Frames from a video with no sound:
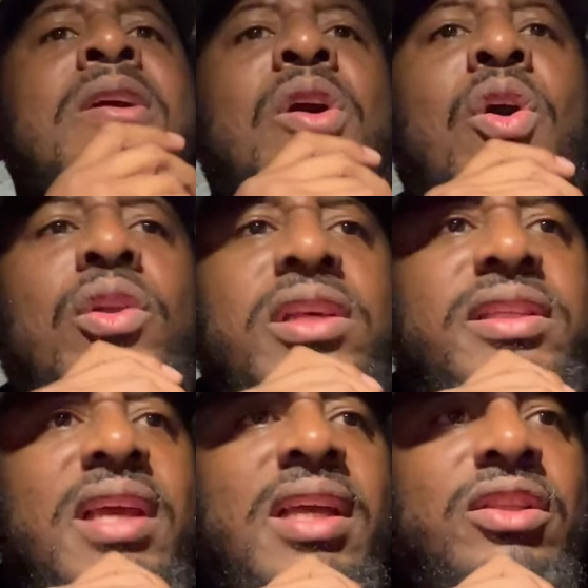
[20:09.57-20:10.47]
Only
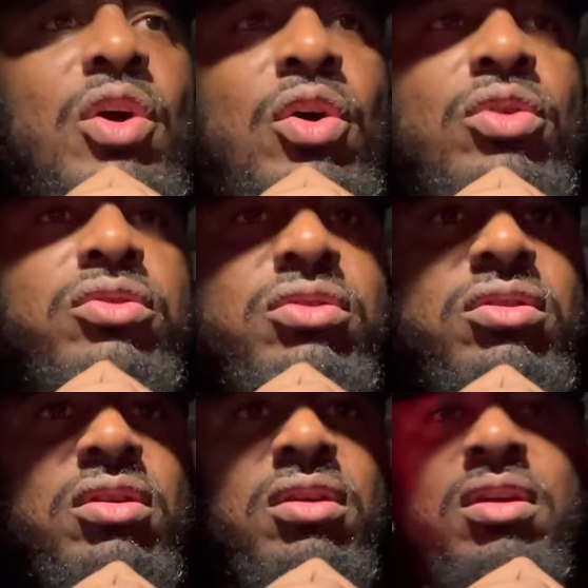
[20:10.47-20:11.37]
take
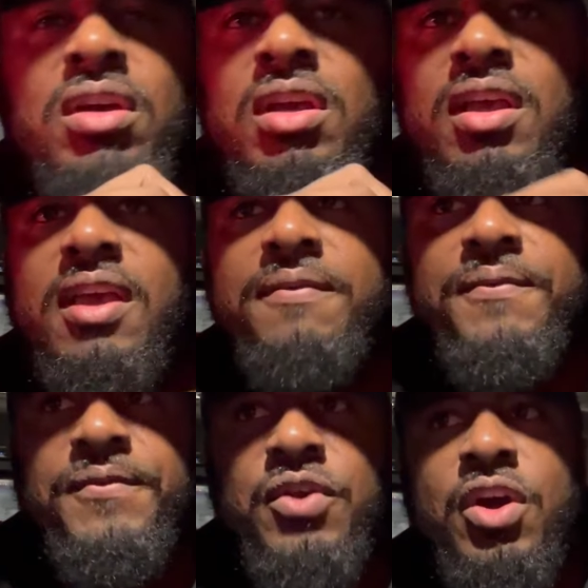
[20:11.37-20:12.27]
tolls
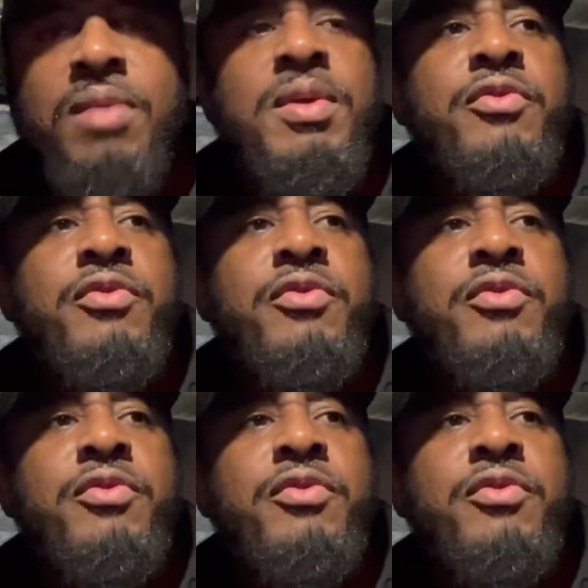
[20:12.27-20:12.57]
if you're gonna be